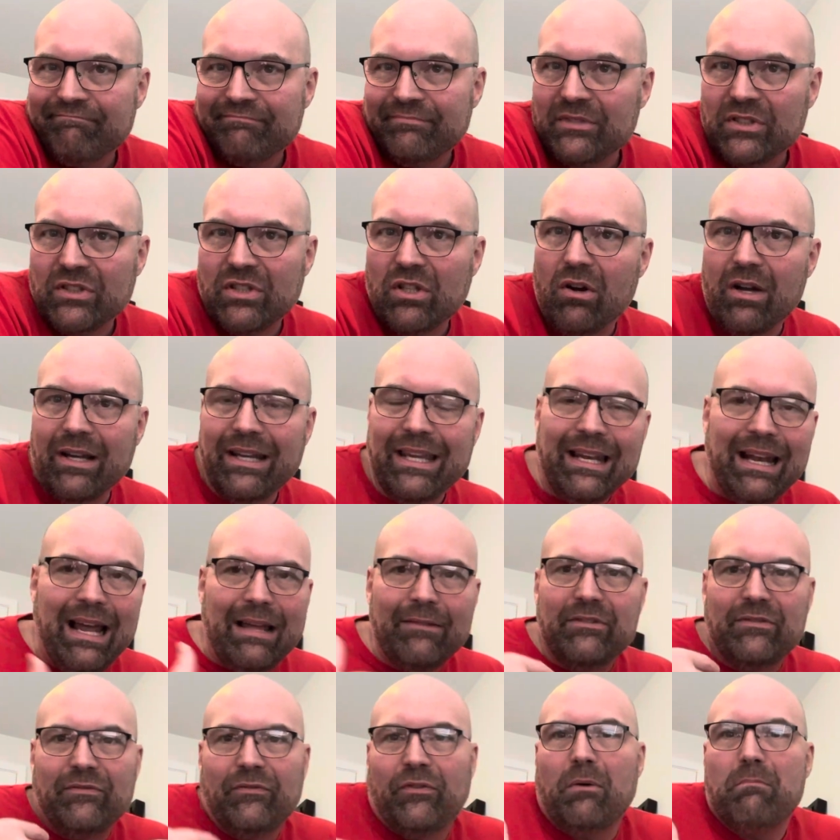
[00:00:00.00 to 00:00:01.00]
So again,
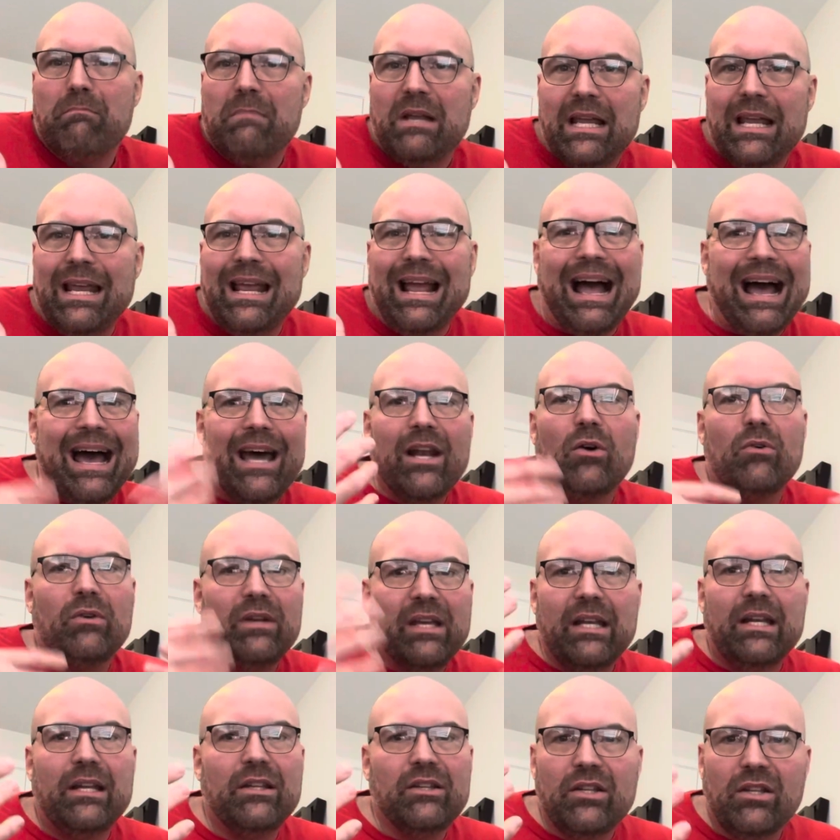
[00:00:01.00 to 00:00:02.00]
for me, I don't
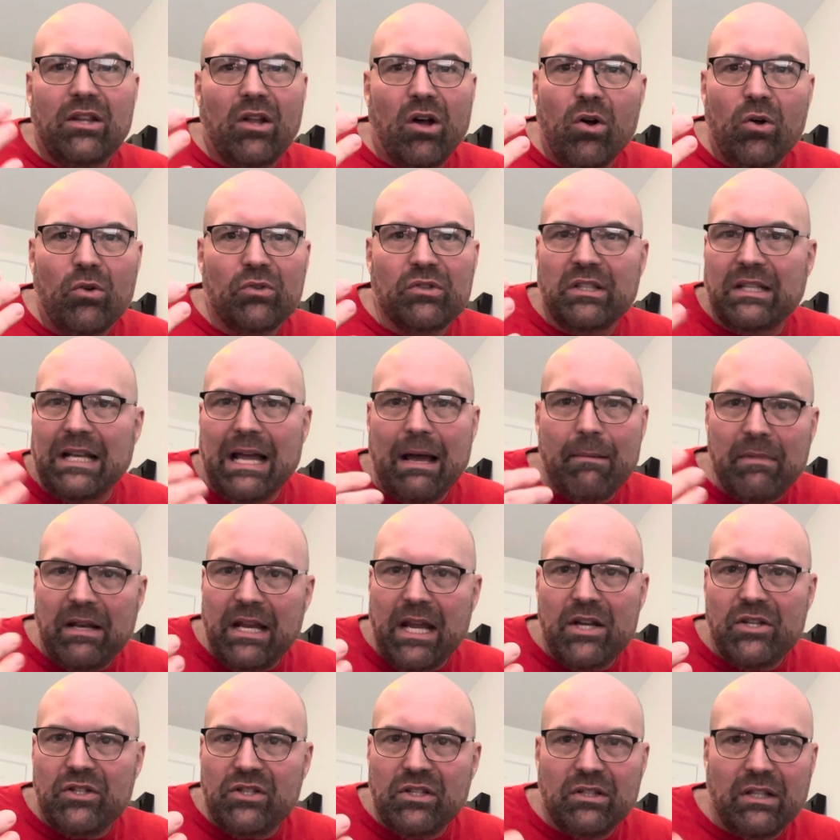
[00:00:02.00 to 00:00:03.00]
get into the whole
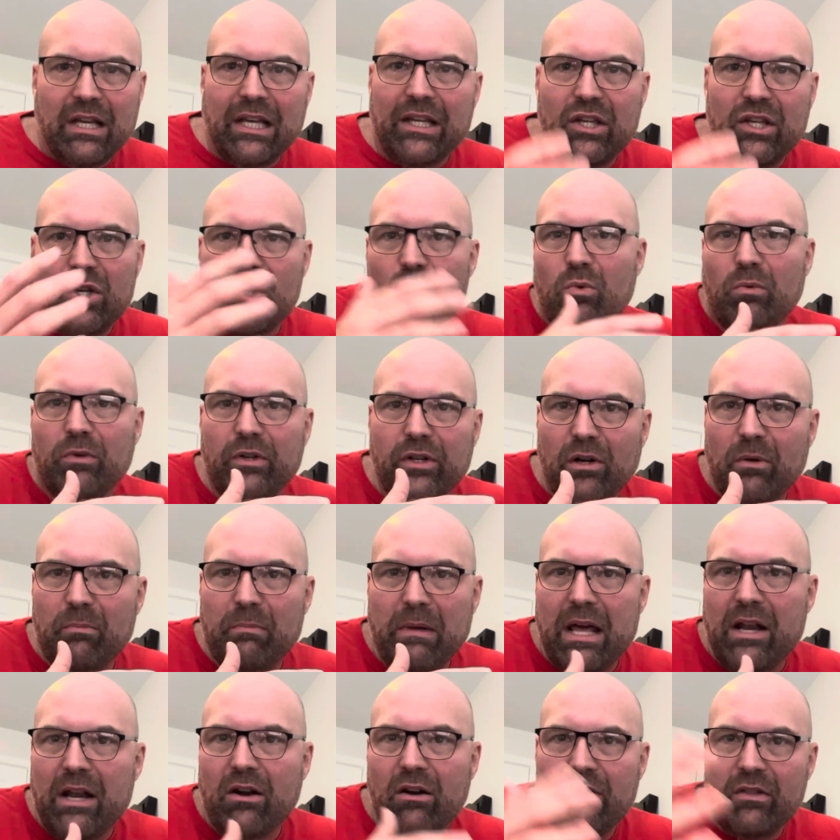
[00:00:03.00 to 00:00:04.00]
denomination like you're
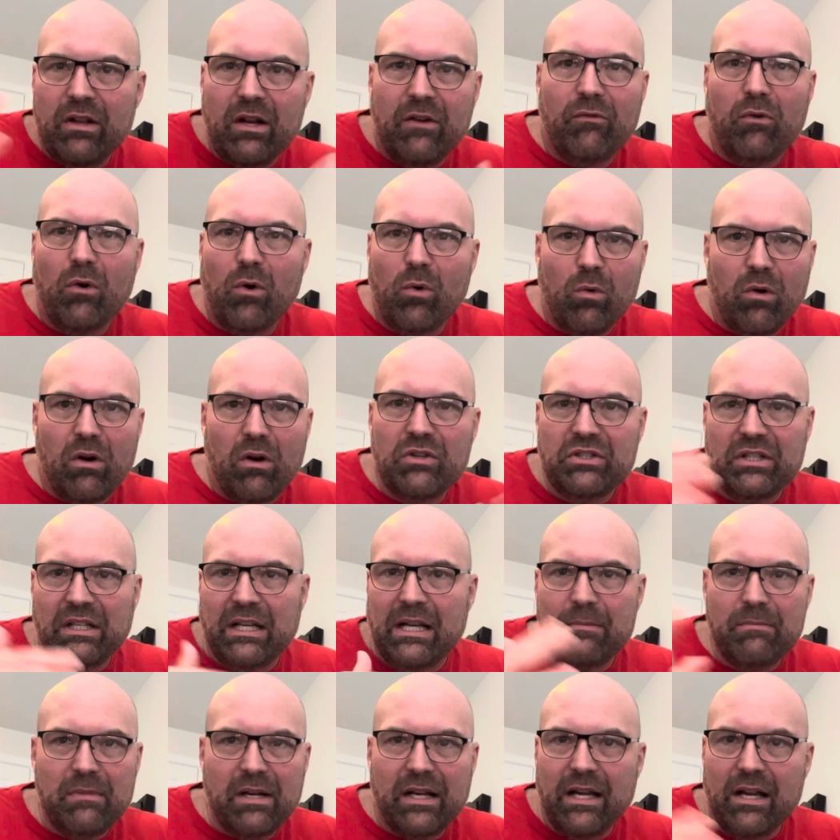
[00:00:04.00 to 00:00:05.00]
better and therefore worse than
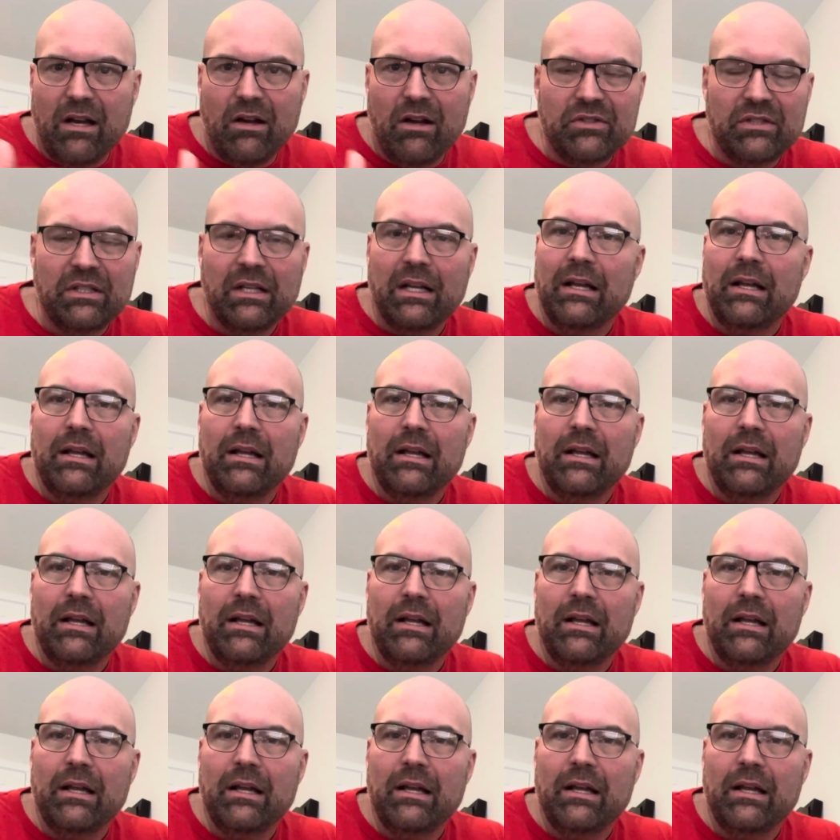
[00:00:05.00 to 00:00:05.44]
anybody else.